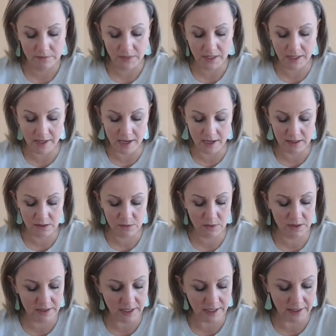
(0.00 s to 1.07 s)
he asked
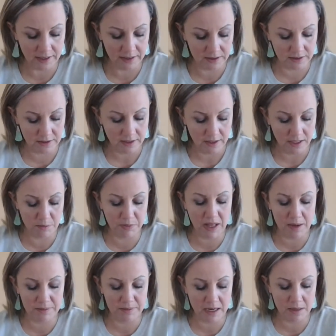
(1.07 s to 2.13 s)
one day as he
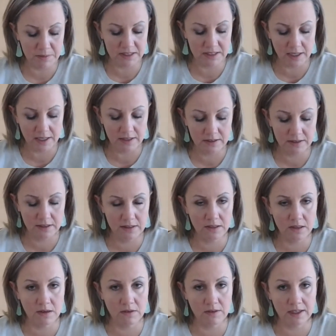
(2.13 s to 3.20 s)
plopped down beside us. "He's
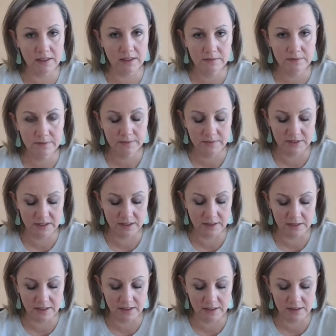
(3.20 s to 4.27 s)
all right," said
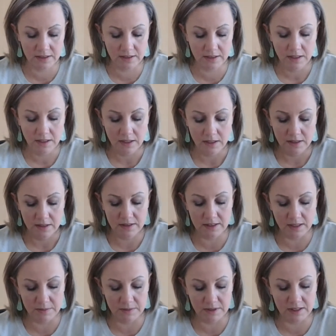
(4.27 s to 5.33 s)
Stacy,
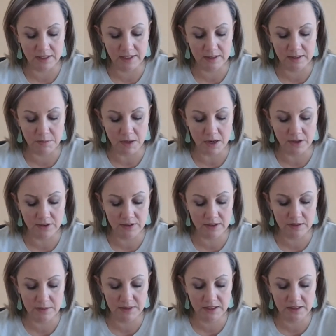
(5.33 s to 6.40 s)
"except his legs bothering
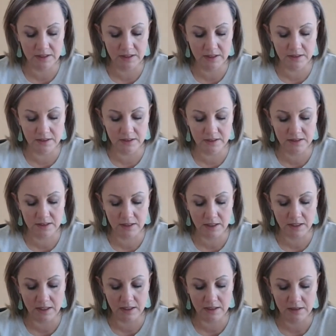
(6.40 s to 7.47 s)
him in this heat, itching a
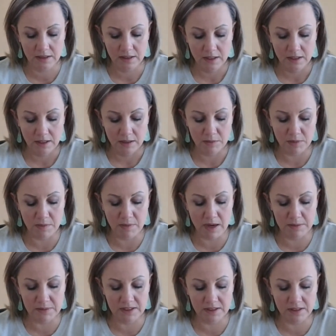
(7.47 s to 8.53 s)
lot. But
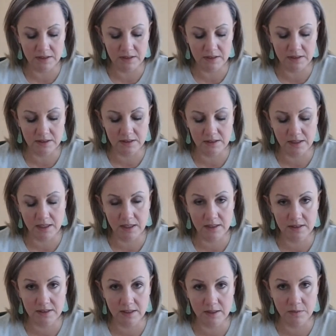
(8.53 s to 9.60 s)
Mama says it's a sign
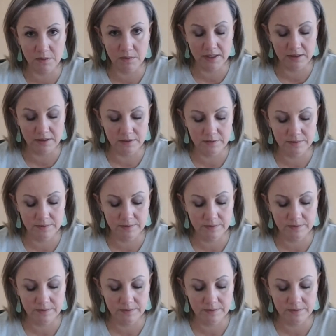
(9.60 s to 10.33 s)
it's getting well."